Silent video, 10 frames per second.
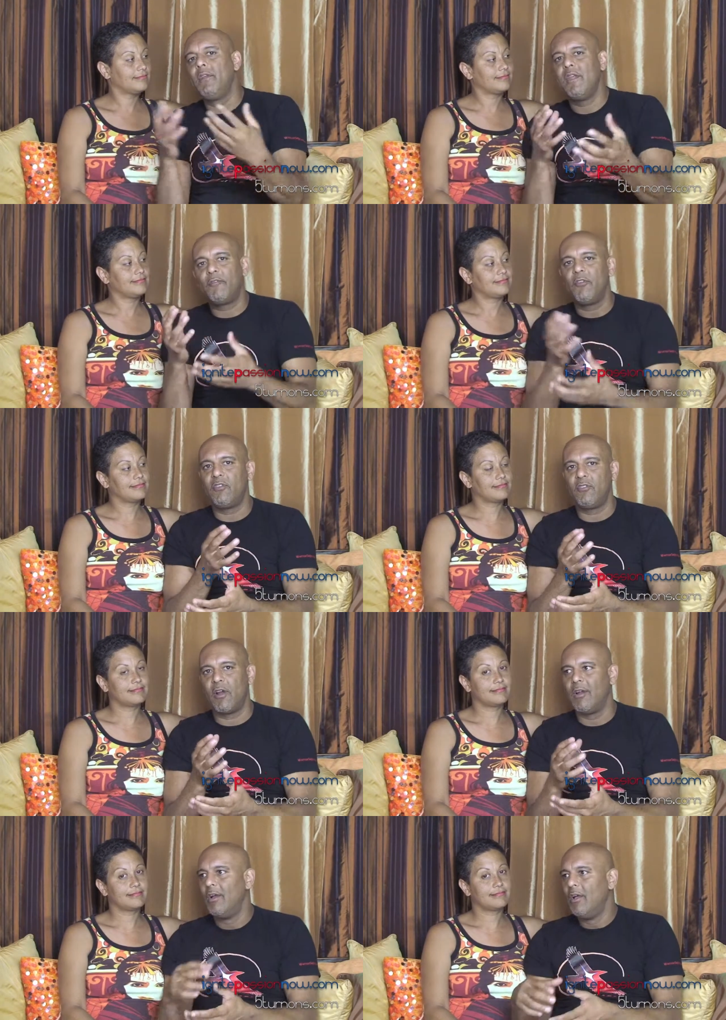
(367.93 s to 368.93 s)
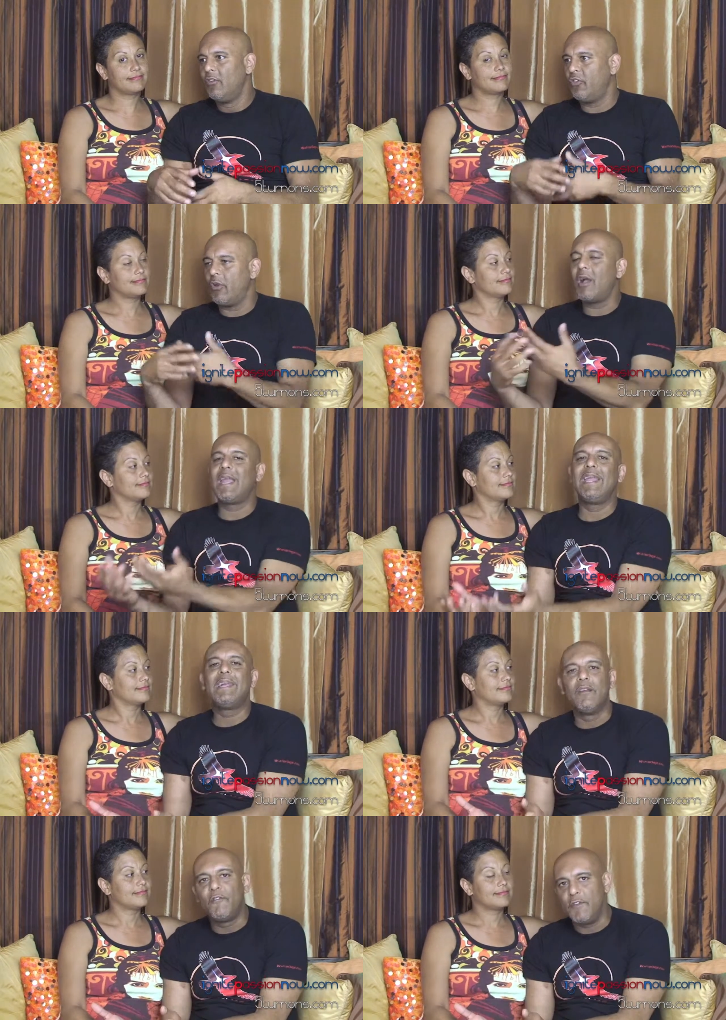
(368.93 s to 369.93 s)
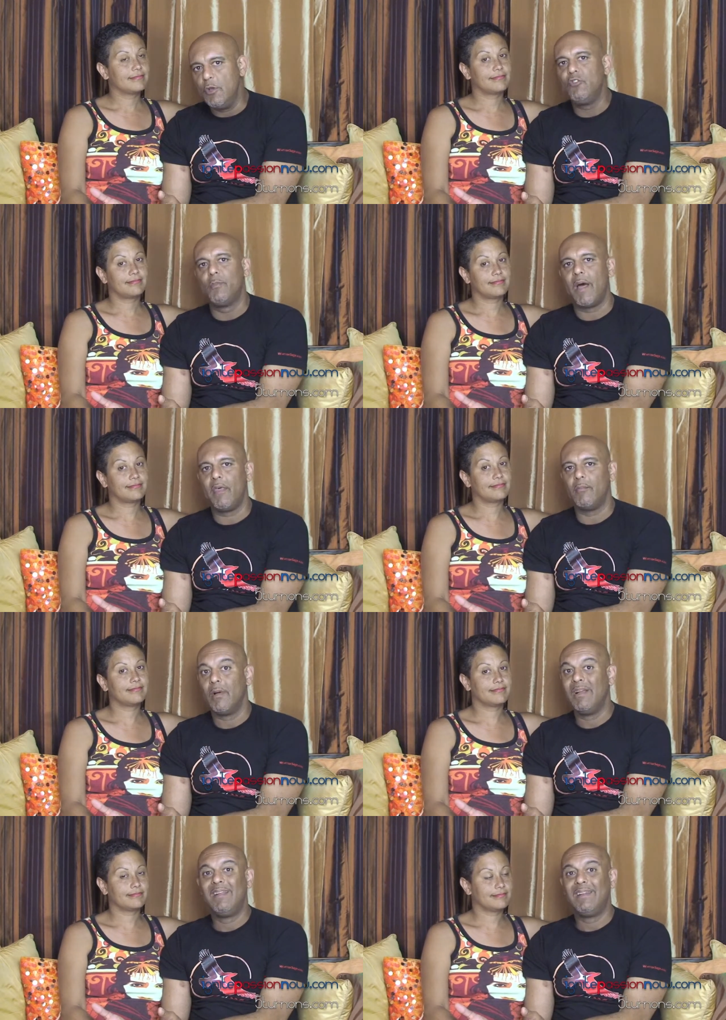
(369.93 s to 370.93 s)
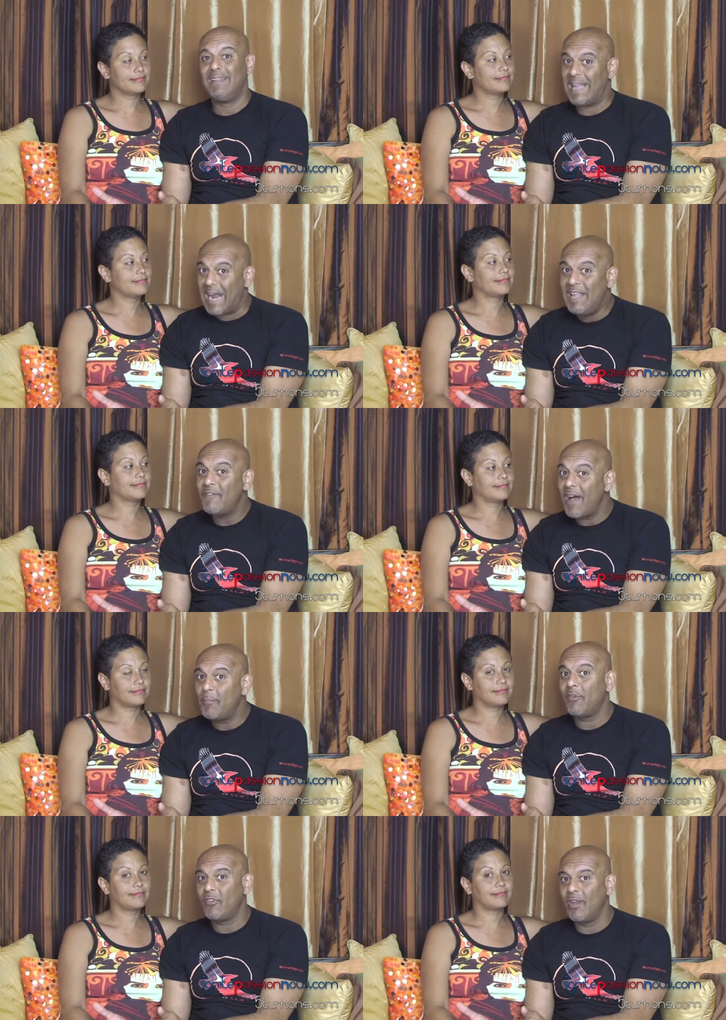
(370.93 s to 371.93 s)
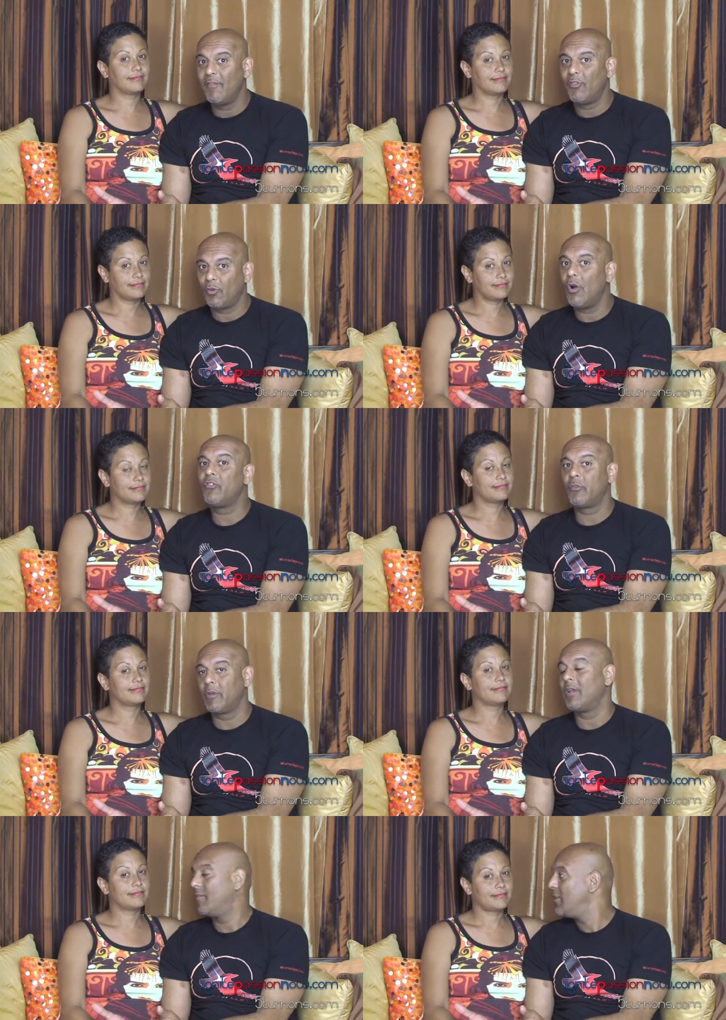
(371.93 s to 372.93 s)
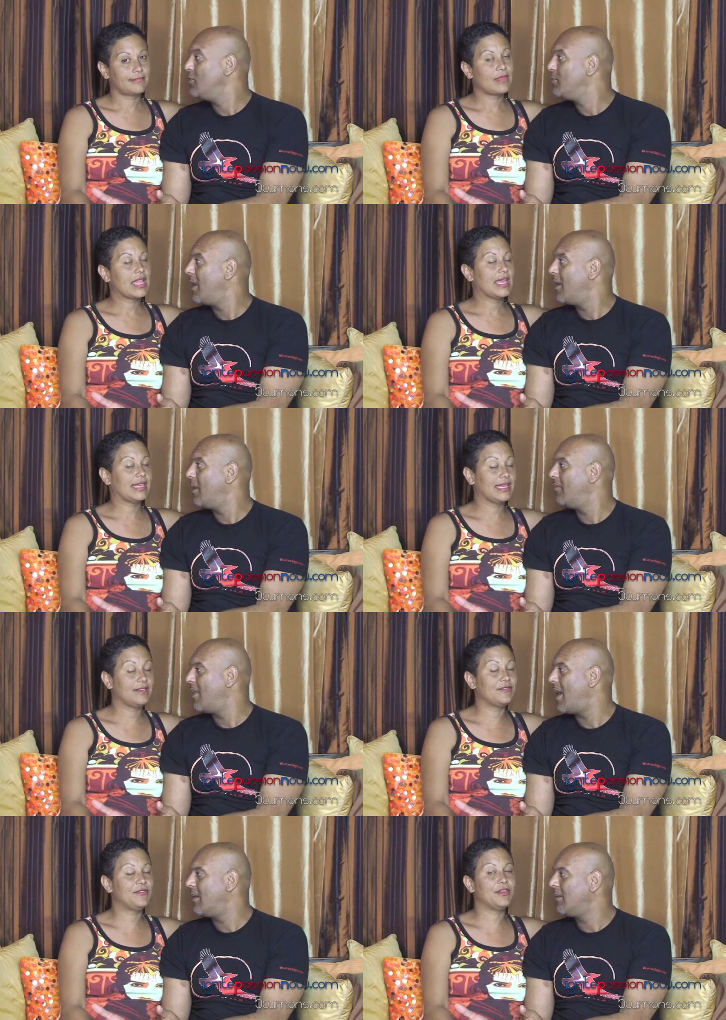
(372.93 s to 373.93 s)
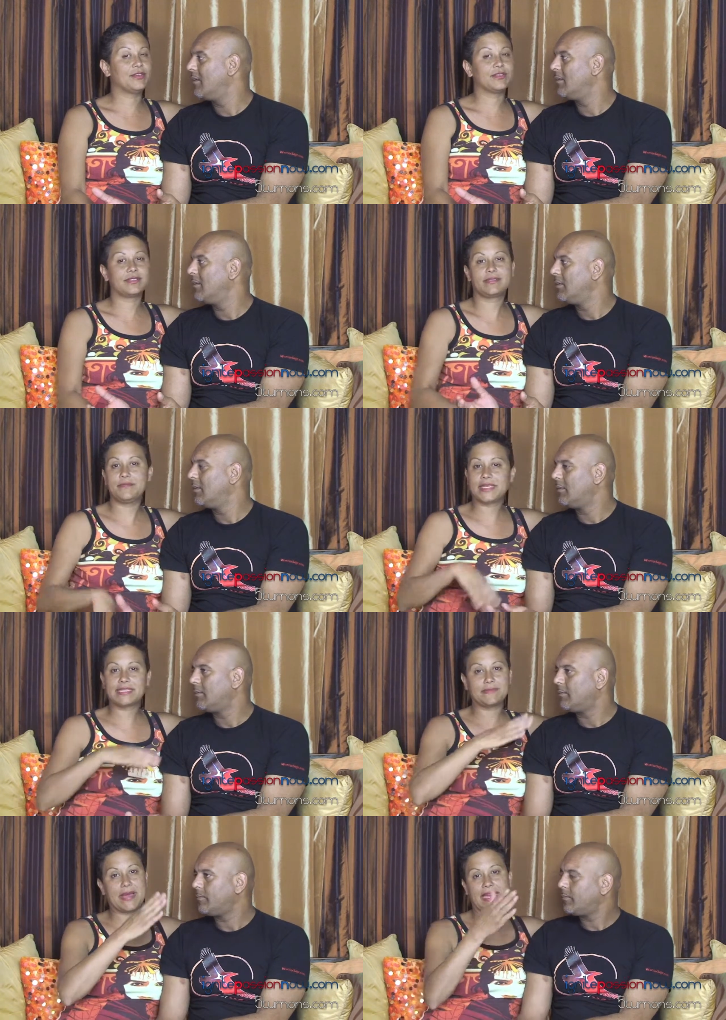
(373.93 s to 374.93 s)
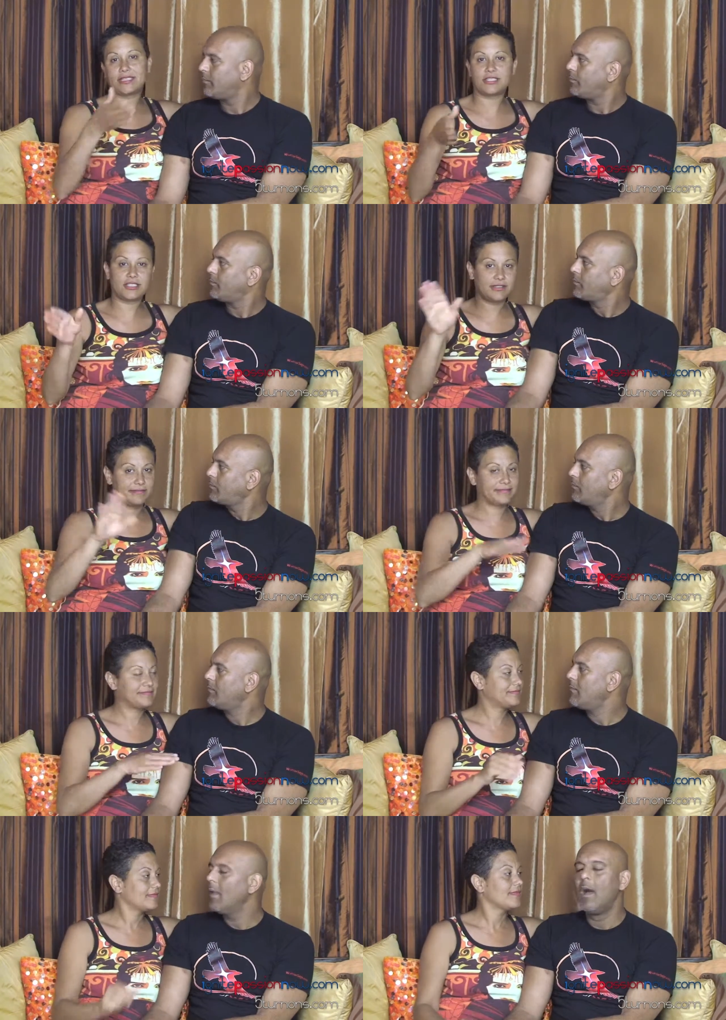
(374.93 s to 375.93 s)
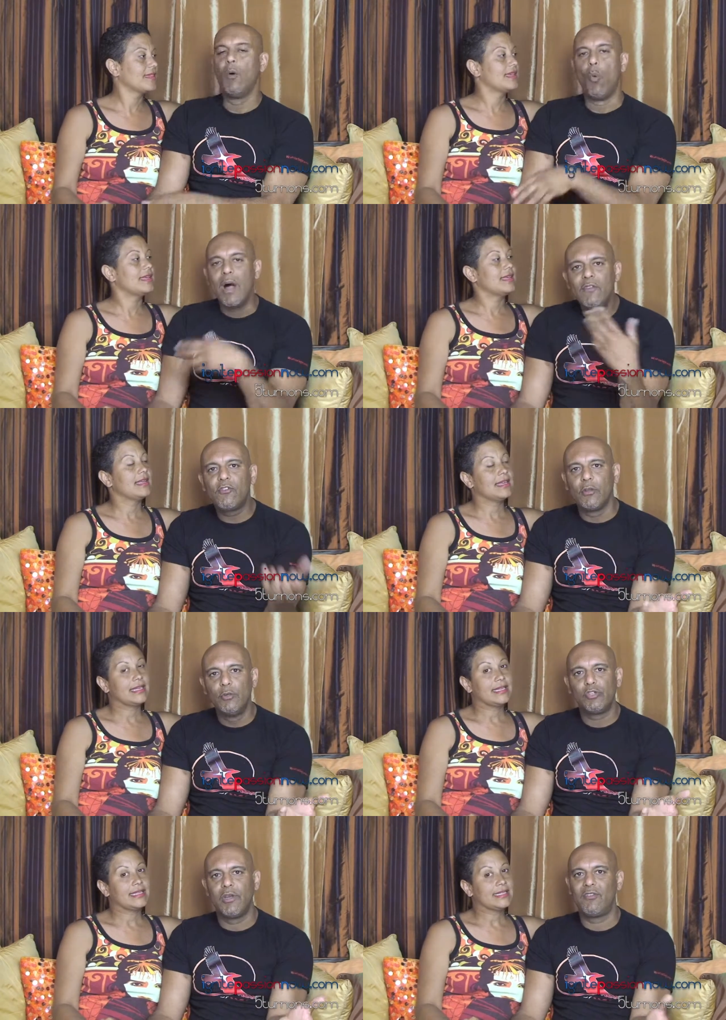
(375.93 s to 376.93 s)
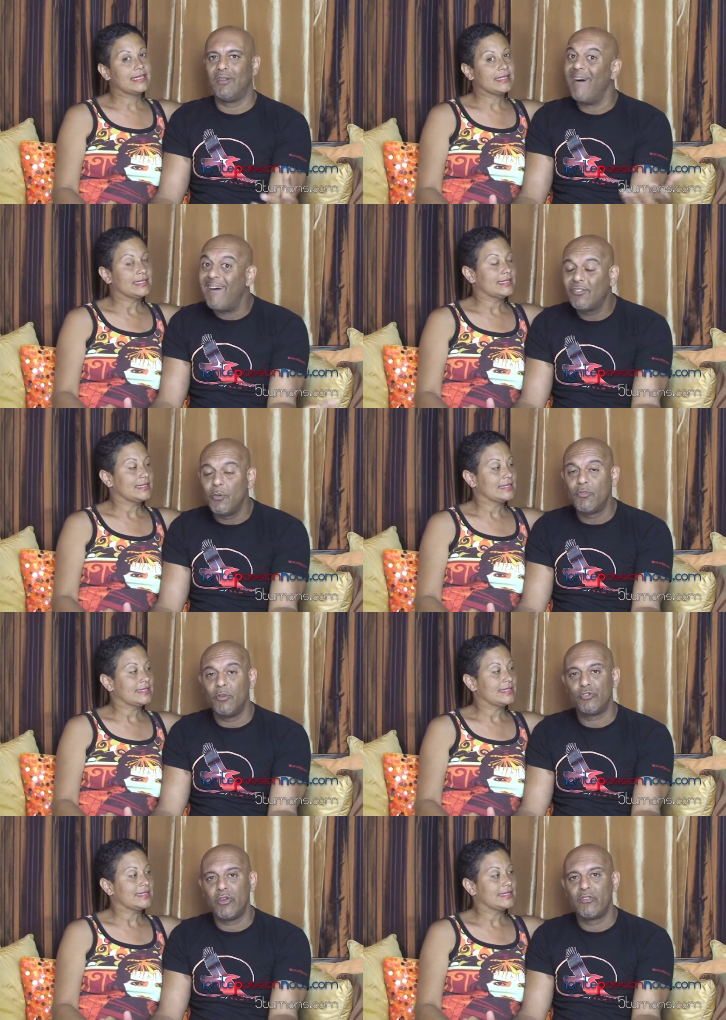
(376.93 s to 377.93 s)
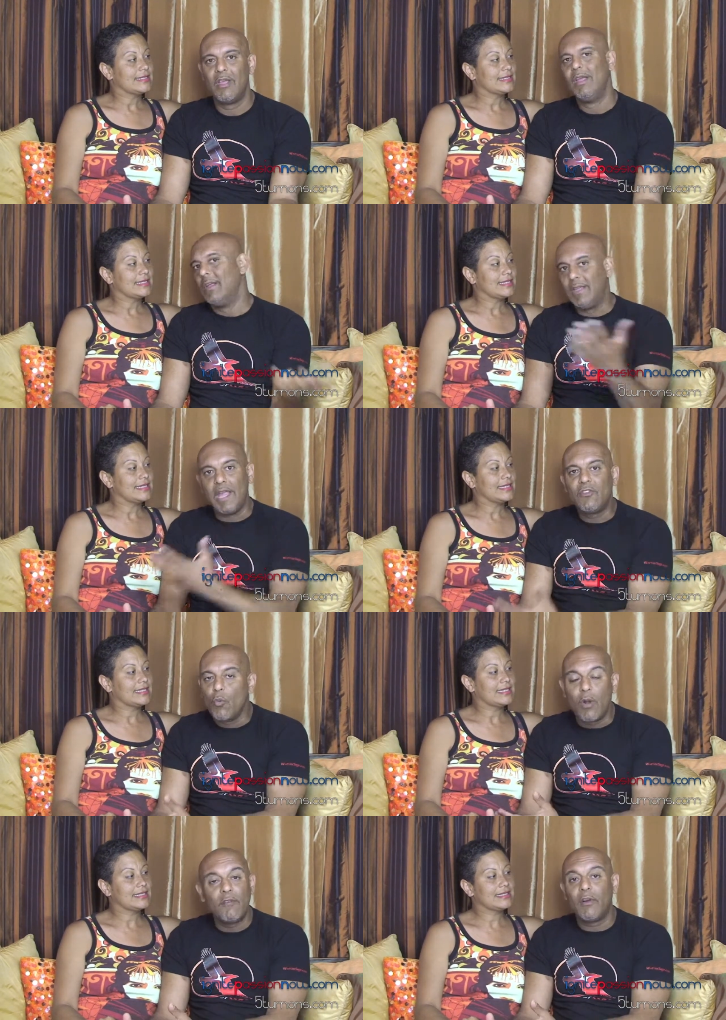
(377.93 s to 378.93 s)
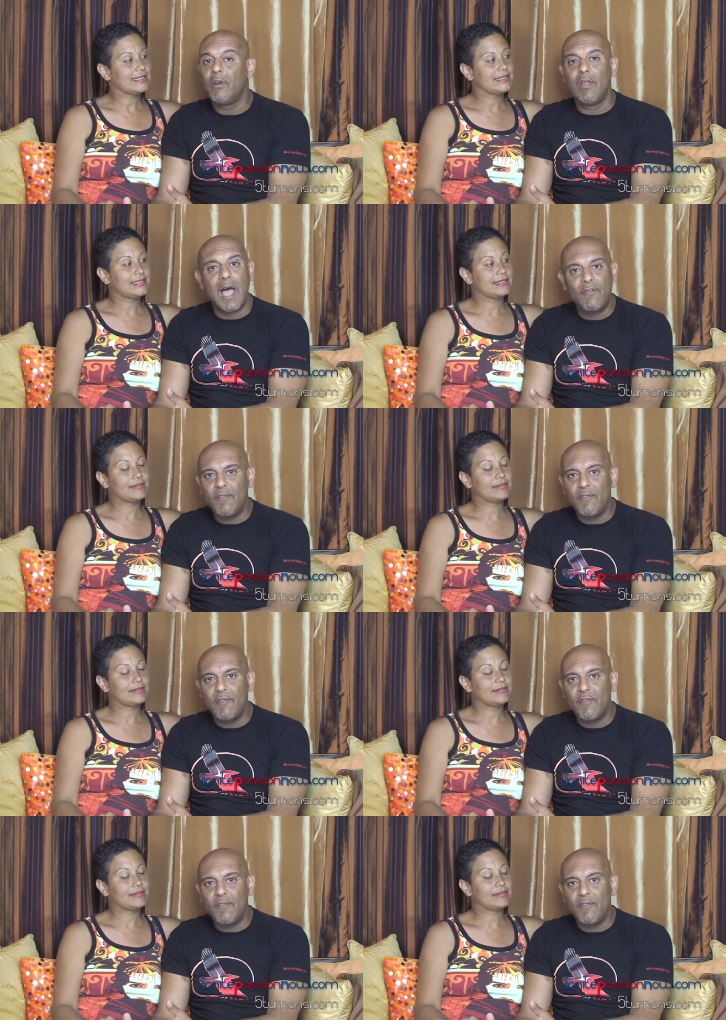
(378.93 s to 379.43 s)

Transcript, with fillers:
Speaker 1: the differences are, so you're not getting confused by them. 95% of us are all confused by all of
Speaker 2: that. Confused, mix
Speaker 1: match. One solution, it's a long-term solution, is get to one of our live